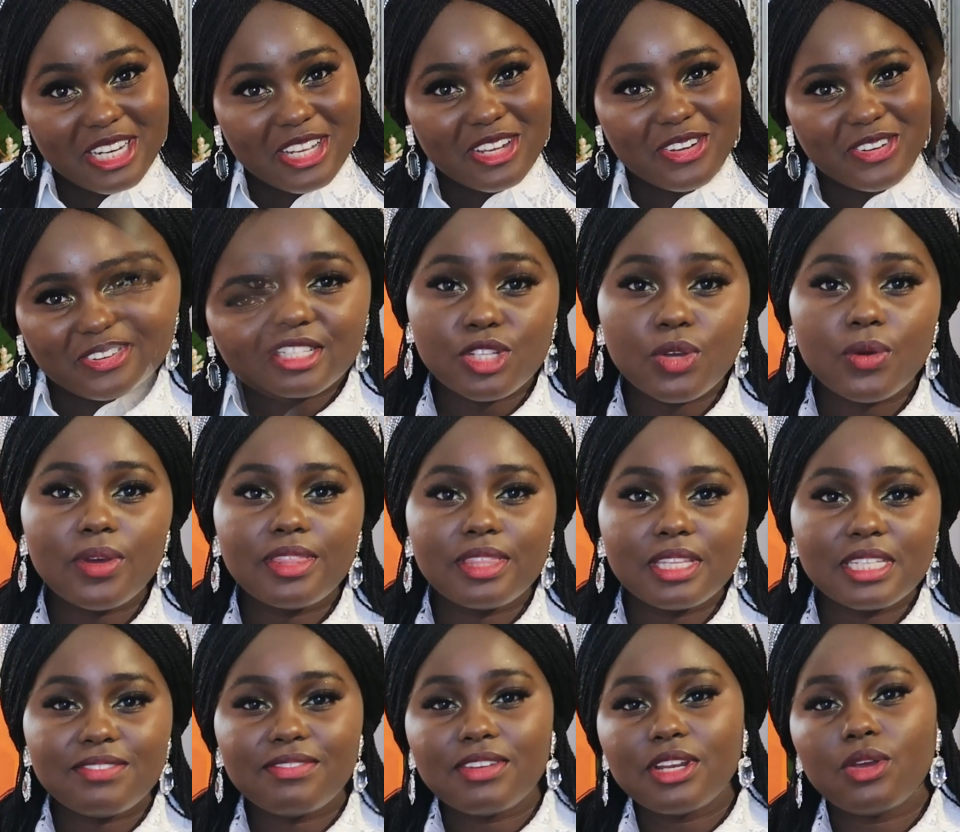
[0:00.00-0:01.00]
Alright guys, so in
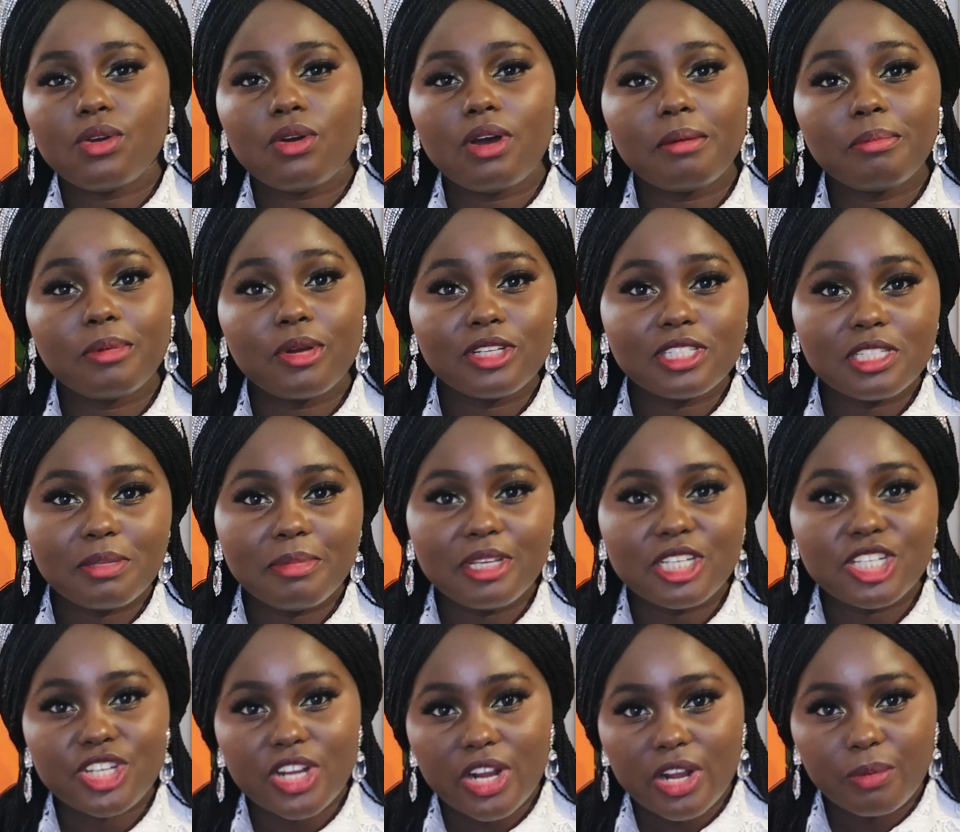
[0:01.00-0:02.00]
this video I'm going to be
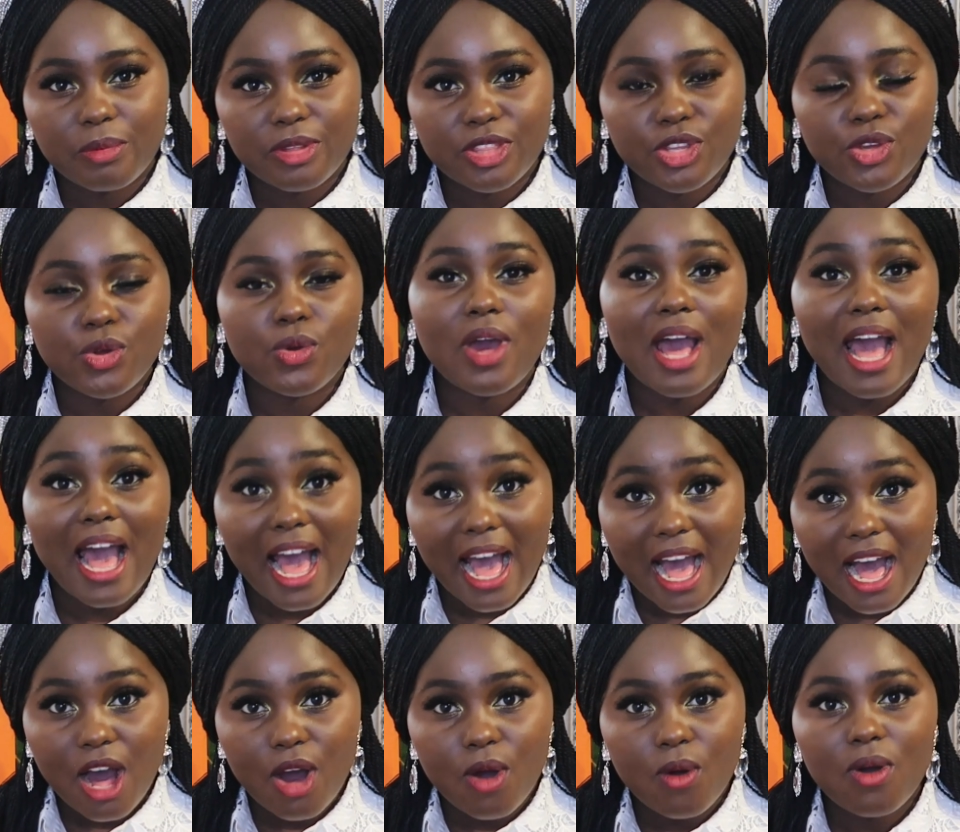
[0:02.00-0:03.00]
sharing with you
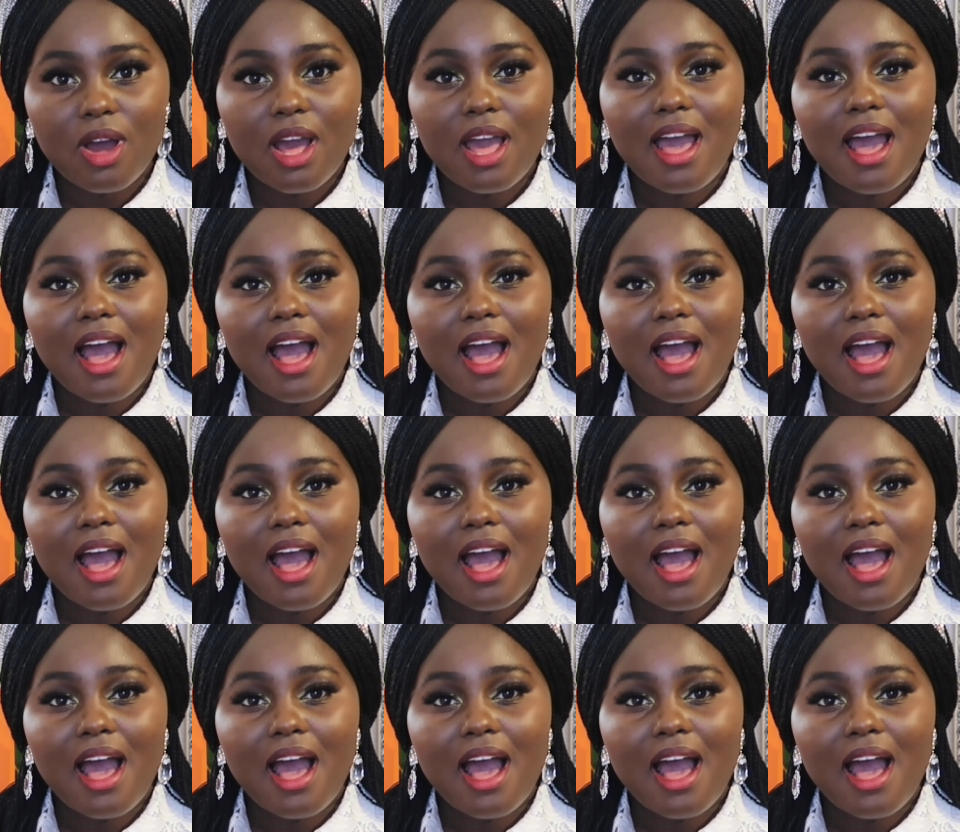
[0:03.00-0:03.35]
how